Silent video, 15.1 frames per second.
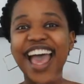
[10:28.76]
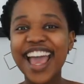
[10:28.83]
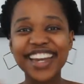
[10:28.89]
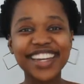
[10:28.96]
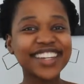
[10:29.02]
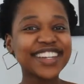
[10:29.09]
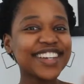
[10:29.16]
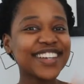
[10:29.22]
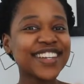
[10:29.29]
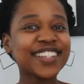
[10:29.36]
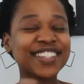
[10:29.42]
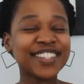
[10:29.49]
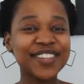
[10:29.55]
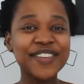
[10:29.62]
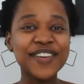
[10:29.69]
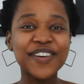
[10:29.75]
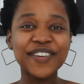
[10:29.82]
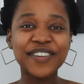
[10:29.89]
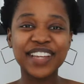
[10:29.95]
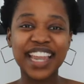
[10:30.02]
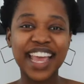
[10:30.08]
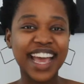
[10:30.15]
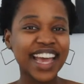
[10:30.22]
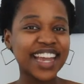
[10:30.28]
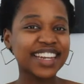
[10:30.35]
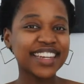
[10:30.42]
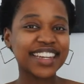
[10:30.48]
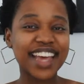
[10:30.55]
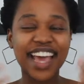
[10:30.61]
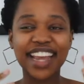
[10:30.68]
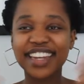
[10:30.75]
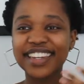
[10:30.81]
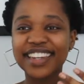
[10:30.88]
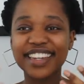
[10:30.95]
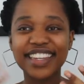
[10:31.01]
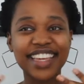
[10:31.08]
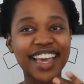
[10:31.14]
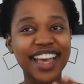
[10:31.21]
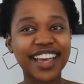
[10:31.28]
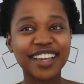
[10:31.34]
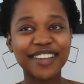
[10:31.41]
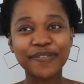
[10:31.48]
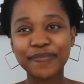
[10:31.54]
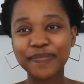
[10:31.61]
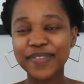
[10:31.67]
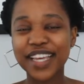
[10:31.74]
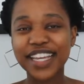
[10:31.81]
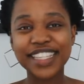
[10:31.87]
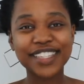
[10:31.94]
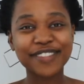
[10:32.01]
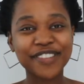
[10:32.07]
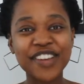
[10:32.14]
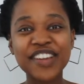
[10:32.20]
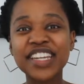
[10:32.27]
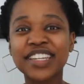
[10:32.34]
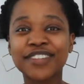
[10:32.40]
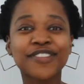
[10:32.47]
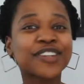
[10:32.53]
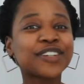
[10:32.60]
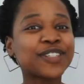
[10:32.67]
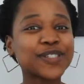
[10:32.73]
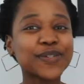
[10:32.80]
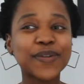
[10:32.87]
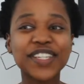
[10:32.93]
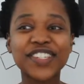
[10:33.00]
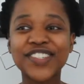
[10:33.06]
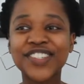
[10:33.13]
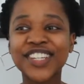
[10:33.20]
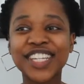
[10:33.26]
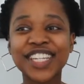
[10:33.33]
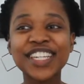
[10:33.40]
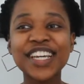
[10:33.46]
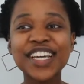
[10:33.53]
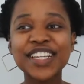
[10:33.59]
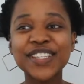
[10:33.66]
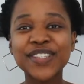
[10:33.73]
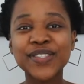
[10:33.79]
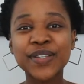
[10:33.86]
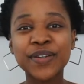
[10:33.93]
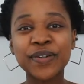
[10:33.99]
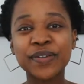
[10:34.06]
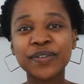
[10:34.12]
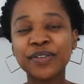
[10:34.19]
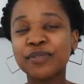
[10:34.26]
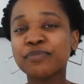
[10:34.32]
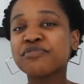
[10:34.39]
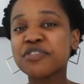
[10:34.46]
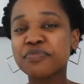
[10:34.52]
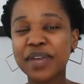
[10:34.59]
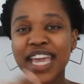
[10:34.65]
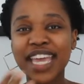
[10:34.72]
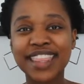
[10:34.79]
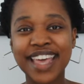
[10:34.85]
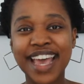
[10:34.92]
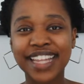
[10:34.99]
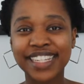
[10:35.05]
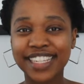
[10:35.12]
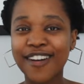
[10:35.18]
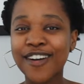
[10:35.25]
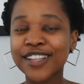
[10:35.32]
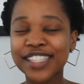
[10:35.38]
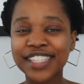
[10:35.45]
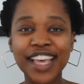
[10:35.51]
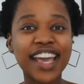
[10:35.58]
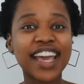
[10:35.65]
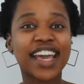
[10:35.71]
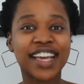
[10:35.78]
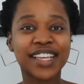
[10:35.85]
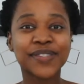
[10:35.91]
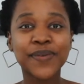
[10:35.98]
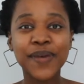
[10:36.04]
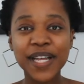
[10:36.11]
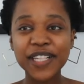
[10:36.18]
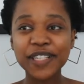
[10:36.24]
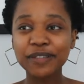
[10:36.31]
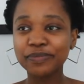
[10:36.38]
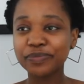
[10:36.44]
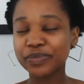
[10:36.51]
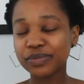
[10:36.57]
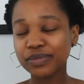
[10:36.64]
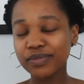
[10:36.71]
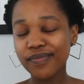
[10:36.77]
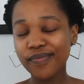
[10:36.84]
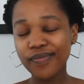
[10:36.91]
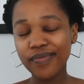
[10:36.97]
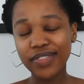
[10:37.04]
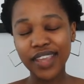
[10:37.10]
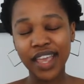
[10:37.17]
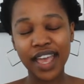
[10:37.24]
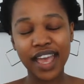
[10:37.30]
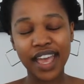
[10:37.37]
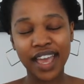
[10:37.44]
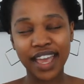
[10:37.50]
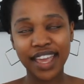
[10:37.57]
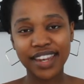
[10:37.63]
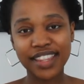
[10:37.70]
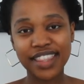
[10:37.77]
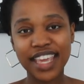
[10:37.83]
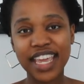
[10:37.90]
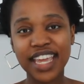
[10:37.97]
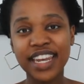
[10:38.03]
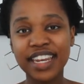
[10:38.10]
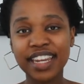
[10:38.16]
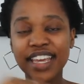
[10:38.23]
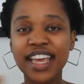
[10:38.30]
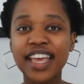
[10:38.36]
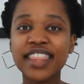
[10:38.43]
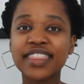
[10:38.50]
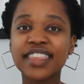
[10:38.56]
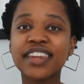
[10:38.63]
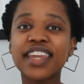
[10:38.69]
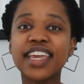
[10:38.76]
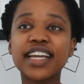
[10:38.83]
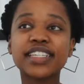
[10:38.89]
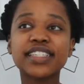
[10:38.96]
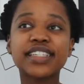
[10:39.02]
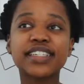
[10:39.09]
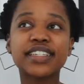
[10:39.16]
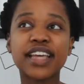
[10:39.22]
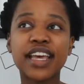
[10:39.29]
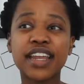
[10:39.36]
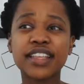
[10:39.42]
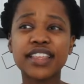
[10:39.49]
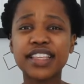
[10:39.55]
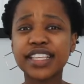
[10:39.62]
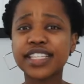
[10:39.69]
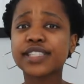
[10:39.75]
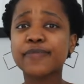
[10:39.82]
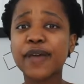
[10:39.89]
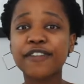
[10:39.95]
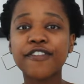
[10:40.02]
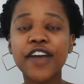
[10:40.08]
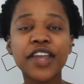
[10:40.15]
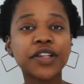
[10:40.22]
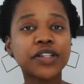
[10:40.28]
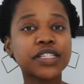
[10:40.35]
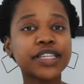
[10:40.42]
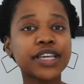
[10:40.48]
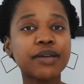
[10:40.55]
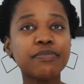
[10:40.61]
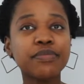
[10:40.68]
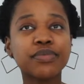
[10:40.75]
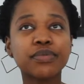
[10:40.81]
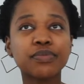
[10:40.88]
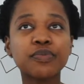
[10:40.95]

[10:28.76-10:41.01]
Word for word: i didn't know like I, I yeah it's a very difficult question so prepare that answer as well and then the next and i think this is my final tip